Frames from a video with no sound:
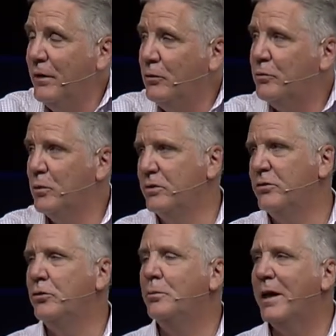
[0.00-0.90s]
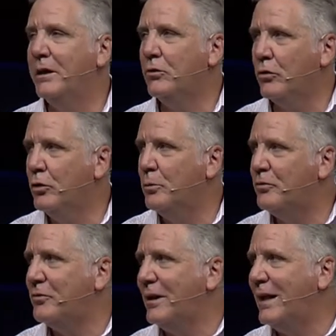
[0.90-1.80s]
Those were the two main
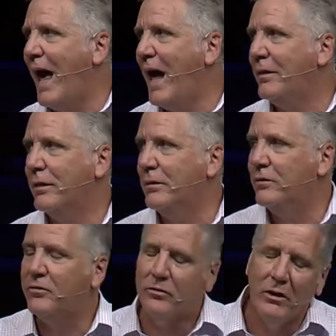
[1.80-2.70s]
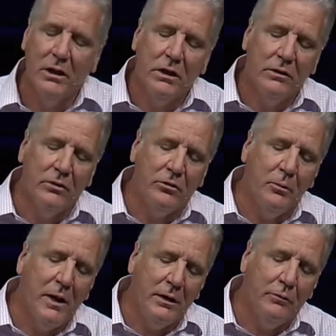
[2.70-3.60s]
groups in Athens, the
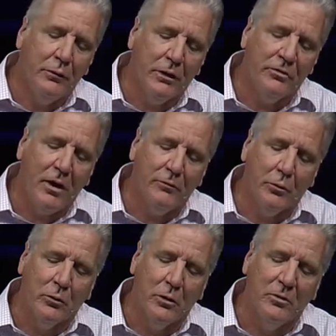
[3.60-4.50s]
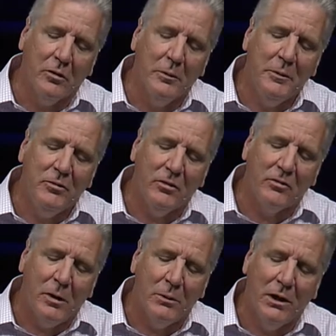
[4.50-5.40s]
two main philosophical groups. And I'm
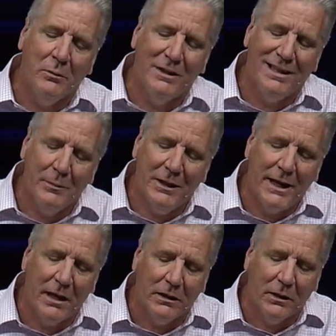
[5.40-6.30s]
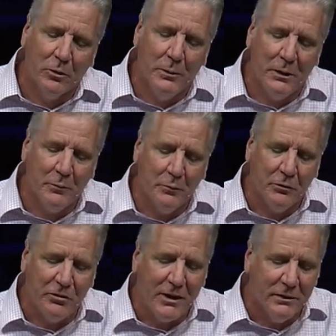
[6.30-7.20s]
going to dumb it down a little bit, but
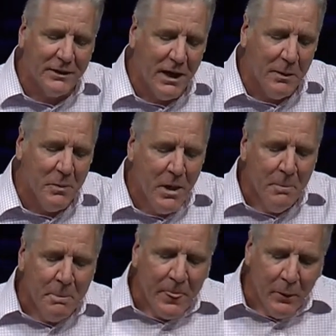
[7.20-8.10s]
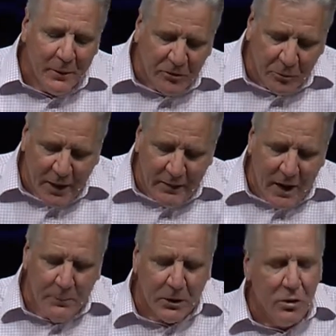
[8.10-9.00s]
for sake of time, let me explain.
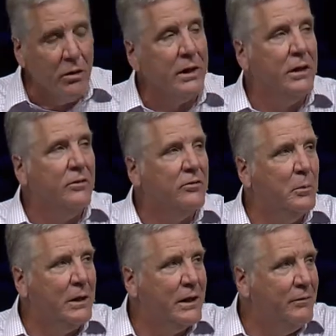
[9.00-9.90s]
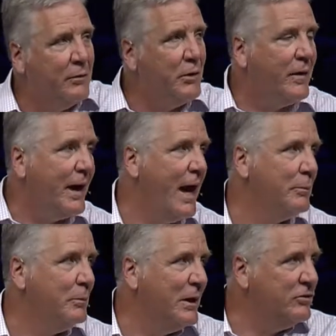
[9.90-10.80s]
The Epicureans believed everything
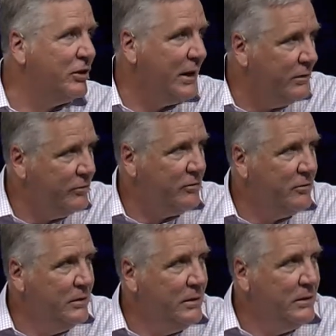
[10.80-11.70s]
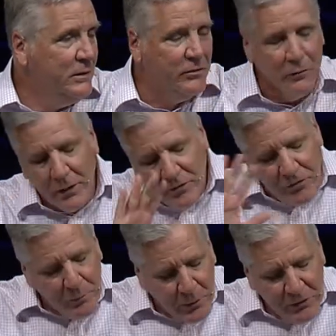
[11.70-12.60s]
happened by chance. It's a very
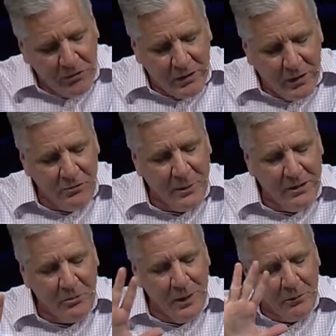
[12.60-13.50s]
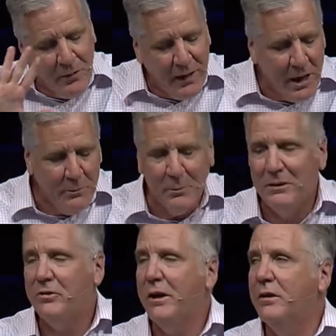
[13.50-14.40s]
simplistic explanation, but everything happened
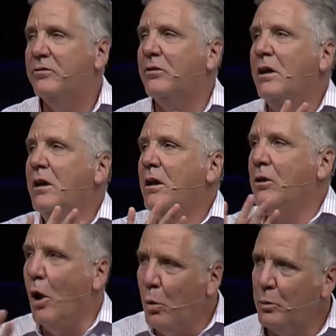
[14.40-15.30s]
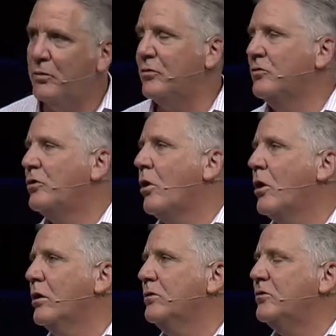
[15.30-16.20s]
by chance. No one was in
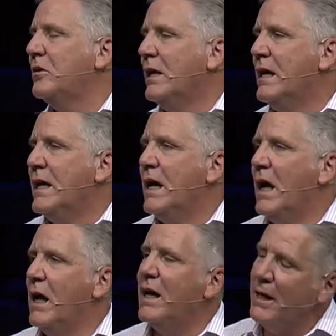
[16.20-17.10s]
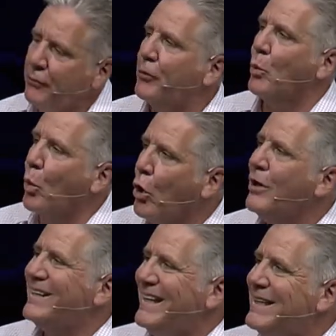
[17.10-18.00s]
charge. If there
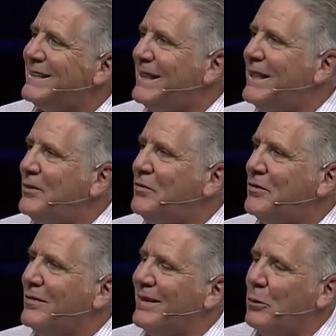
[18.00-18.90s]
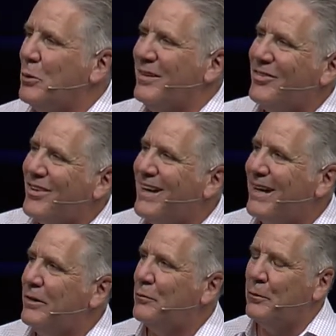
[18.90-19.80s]
were deities, they were
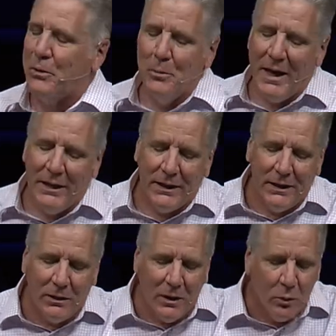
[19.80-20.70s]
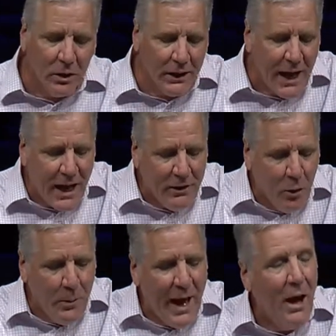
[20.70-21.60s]
disconnected from humanity and really had
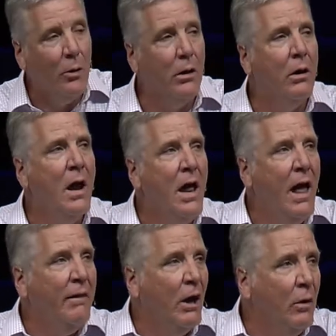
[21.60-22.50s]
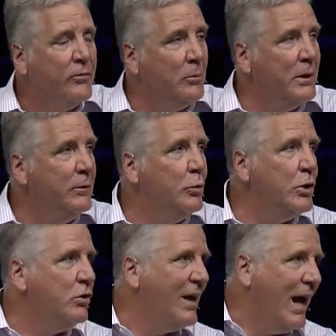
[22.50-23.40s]
no power. And they also believed
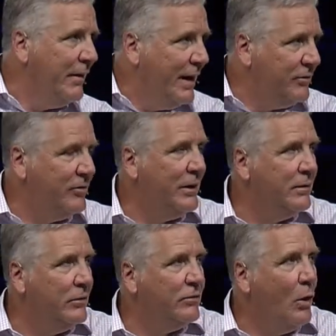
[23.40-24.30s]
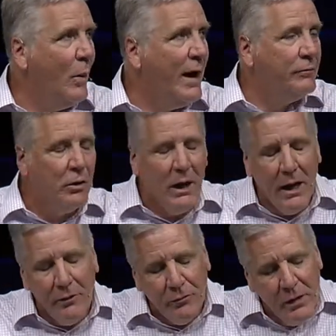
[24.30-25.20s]
when you die, that's it. There's no
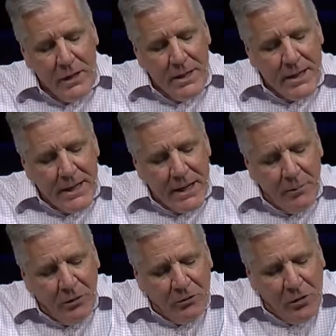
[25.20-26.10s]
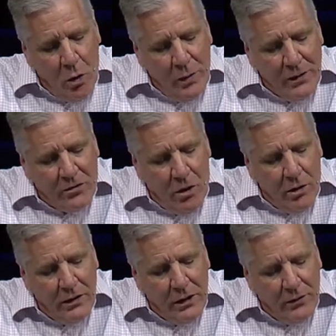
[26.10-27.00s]
afterlife. There's no
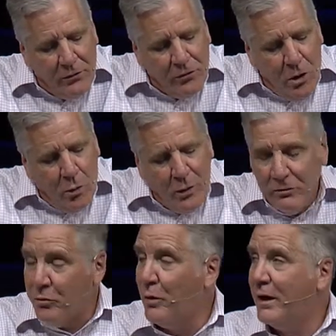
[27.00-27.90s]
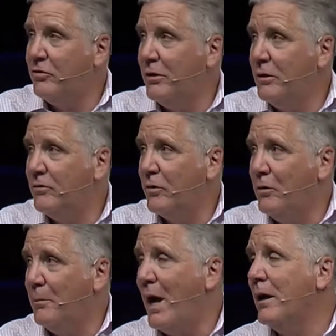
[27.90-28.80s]
eternity, there's no resurrection, and
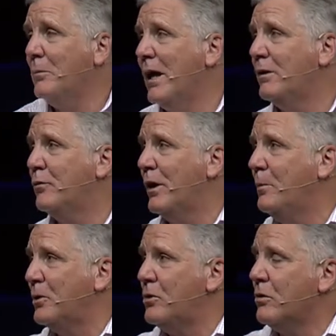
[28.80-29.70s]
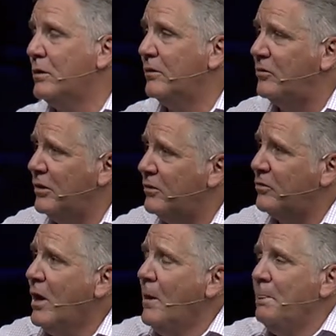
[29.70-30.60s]
so the bottom line for the Epicureans
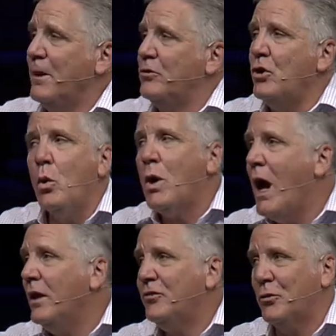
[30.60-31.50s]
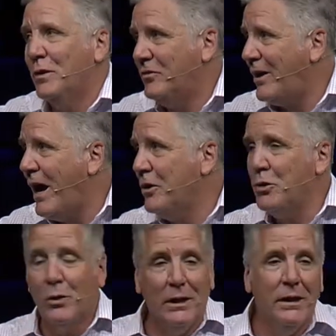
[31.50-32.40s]
is there's no consequence to how
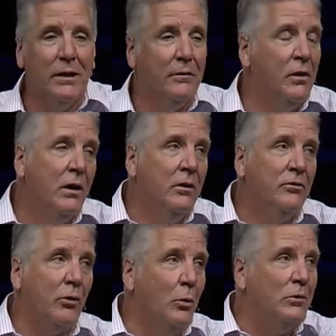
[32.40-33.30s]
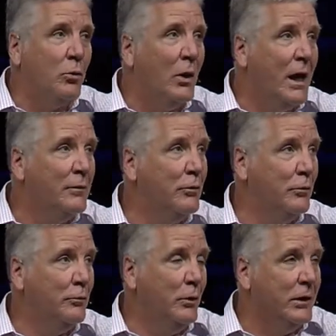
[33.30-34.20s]
you live, so enjoy life
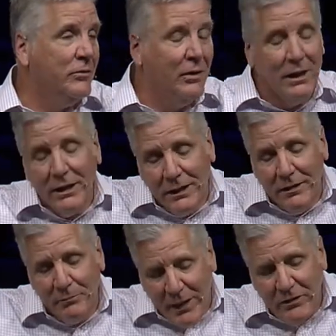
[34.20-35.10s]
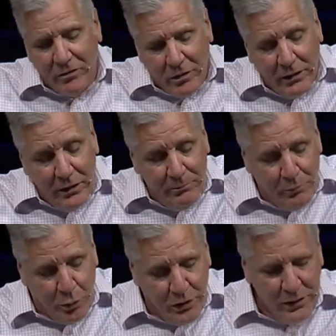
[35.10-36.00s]
to the fullest, and they live basically
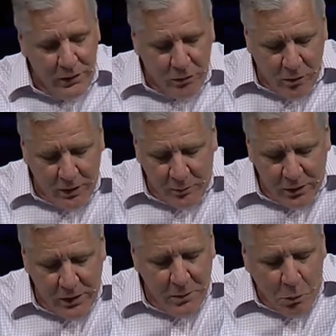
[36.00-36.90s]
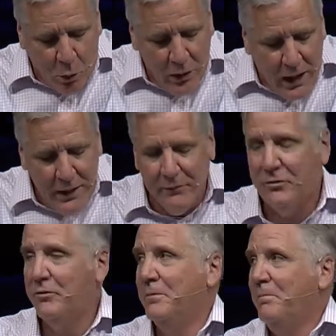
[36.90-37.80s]
pretty incredibly immoral
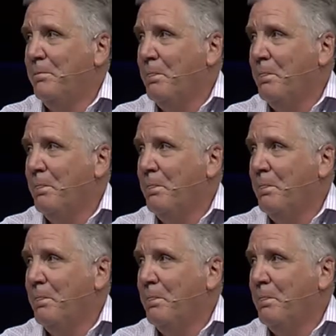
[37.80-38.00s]
lives.